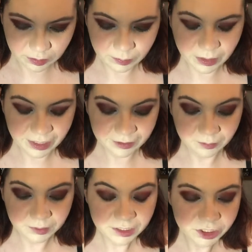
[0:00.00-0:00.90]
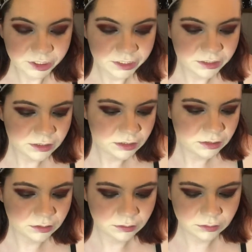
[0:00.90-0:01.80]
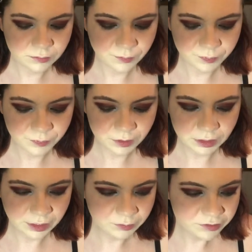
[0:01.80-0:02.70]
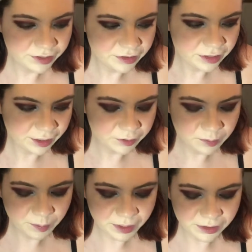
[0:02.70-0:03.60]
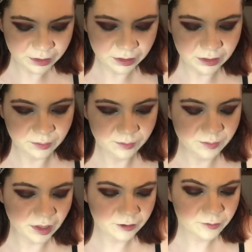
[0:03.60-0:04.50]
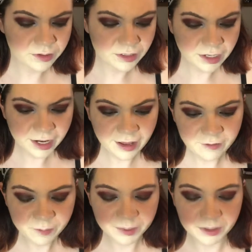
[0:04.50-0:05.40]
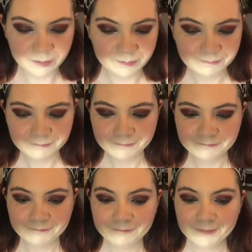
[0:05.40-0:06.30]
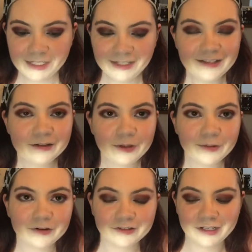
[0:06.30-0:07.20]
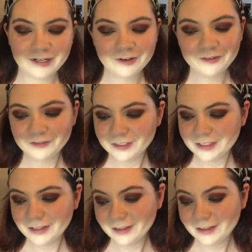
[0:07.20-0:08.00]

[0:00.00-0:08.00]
Behind the Bleachers. I would get the other one that I have, but it's my first time.